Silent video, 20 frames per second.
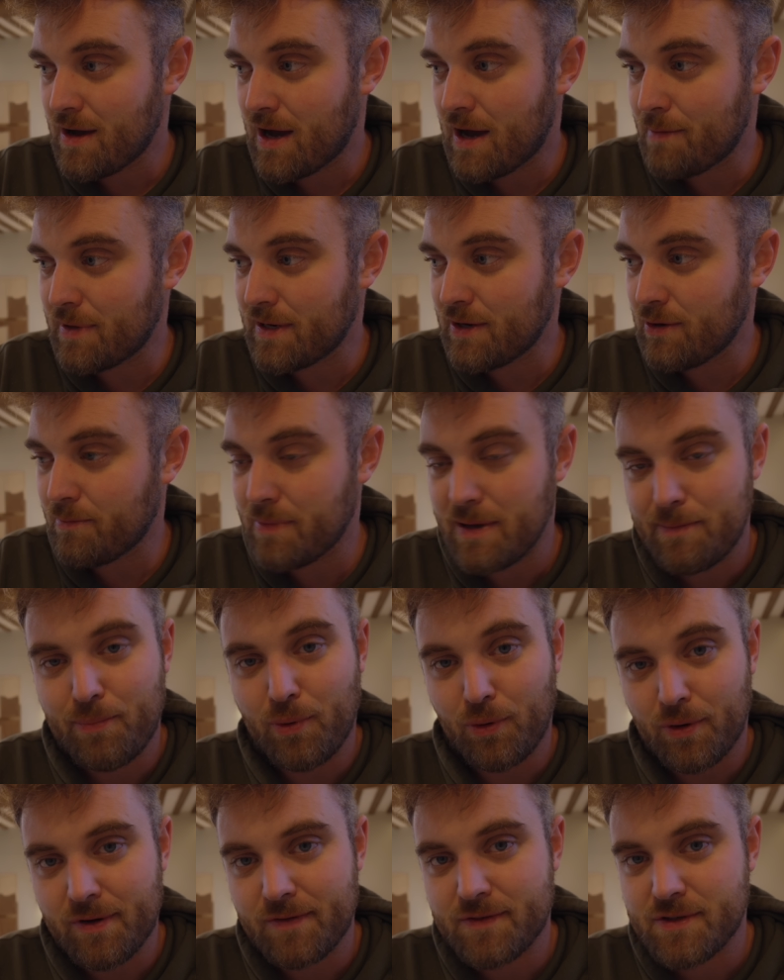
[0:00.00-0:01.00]
I'm a little bit
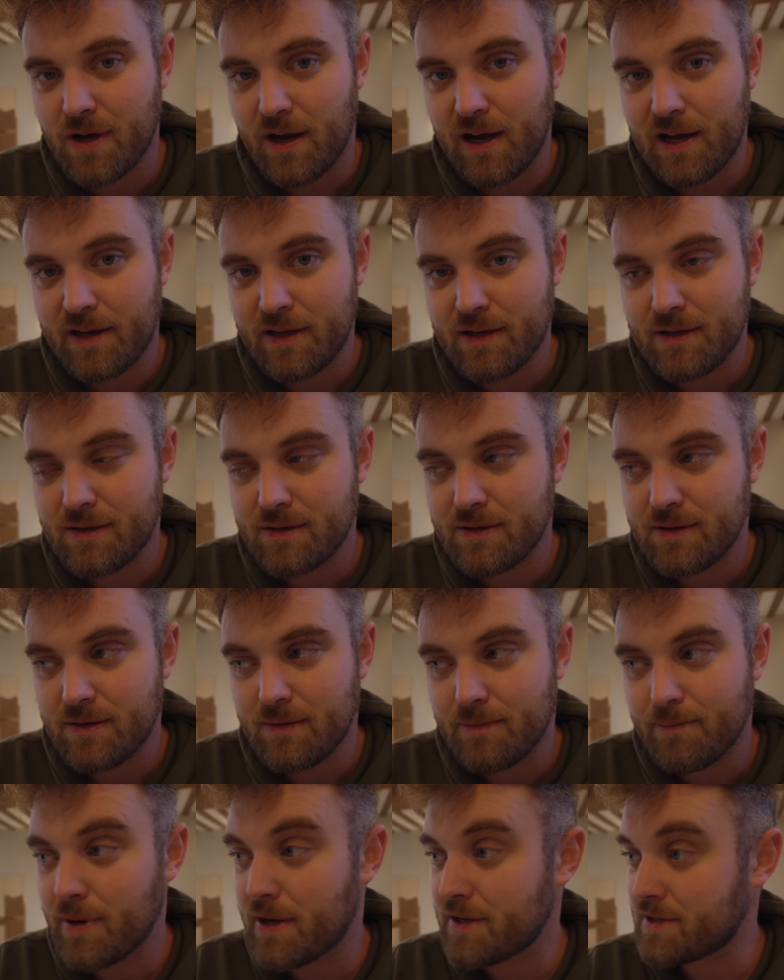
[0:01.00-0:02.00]
bored of tiling,
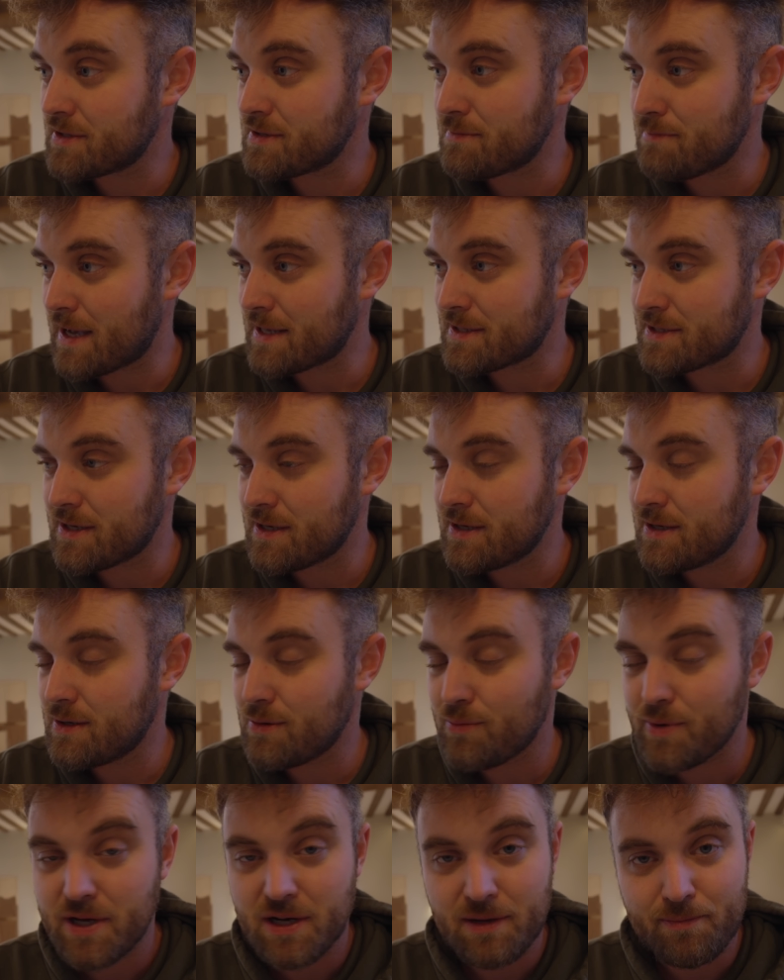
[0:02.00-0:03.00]
but it doesn't matter.
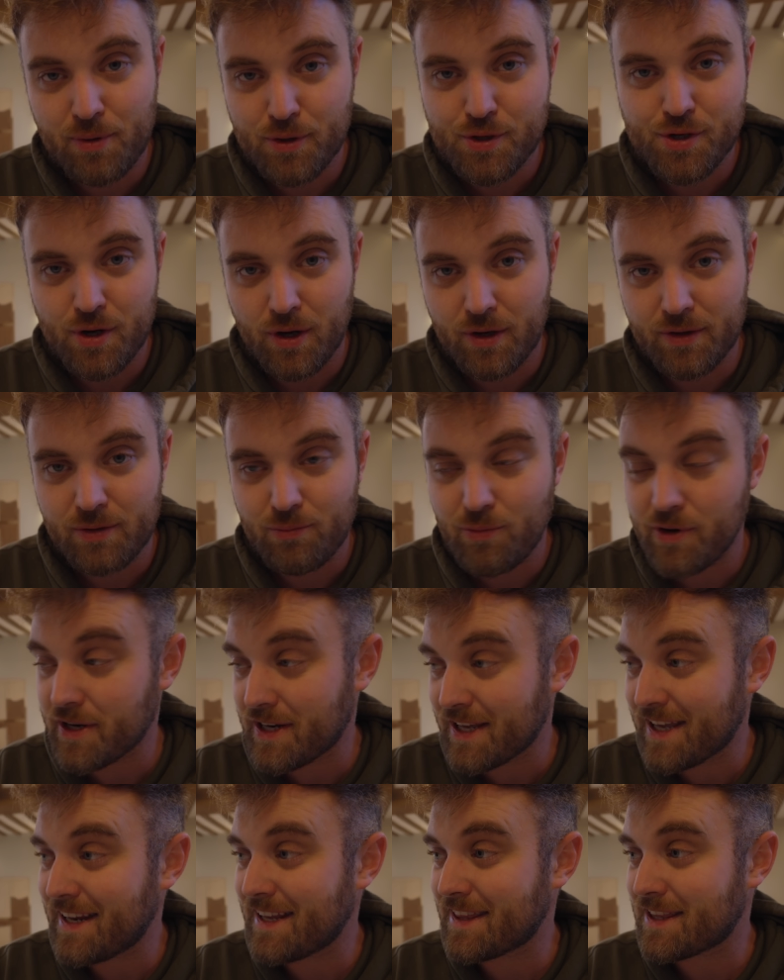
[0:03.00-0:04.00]
We're going to push on. We're going
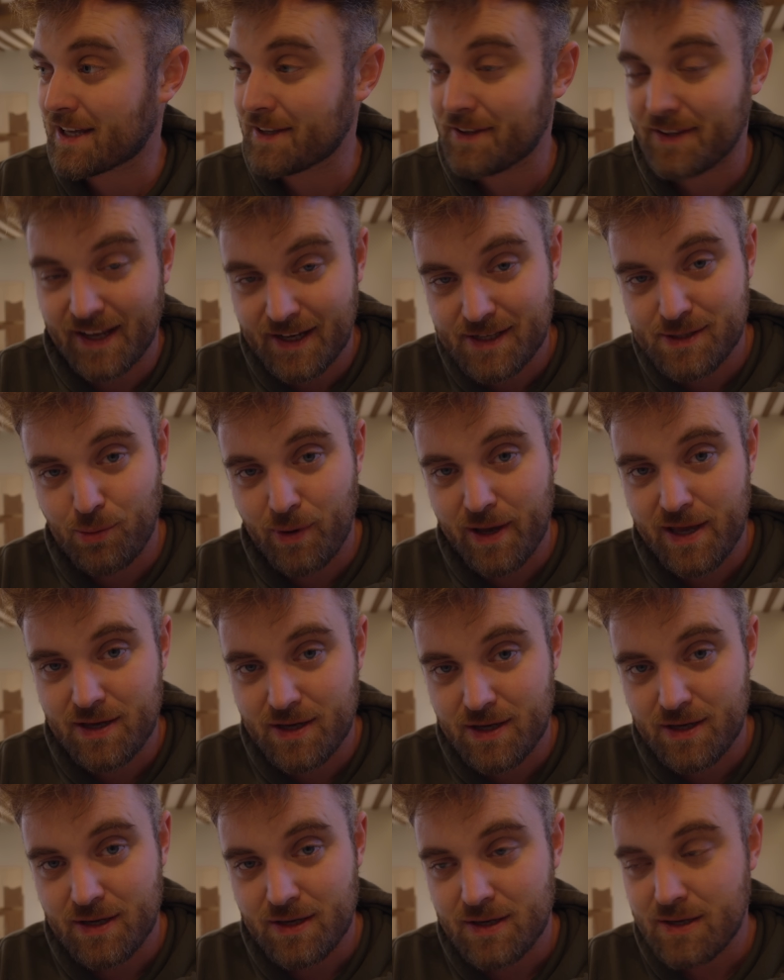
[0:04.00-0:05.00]
to get it done next
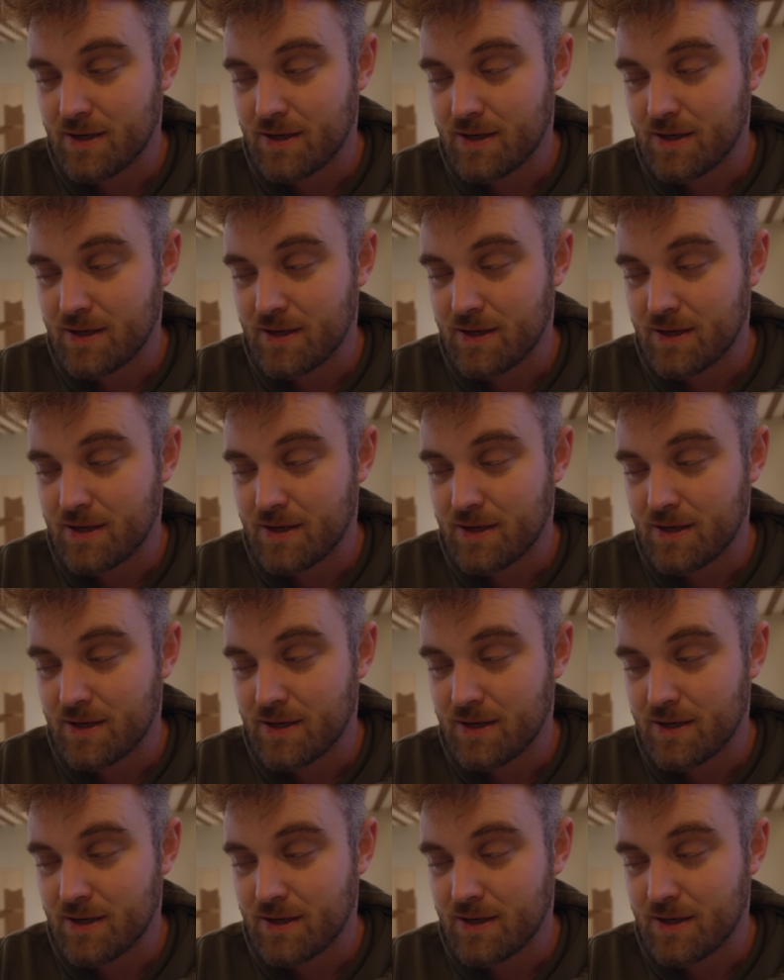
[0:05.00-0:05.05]
week.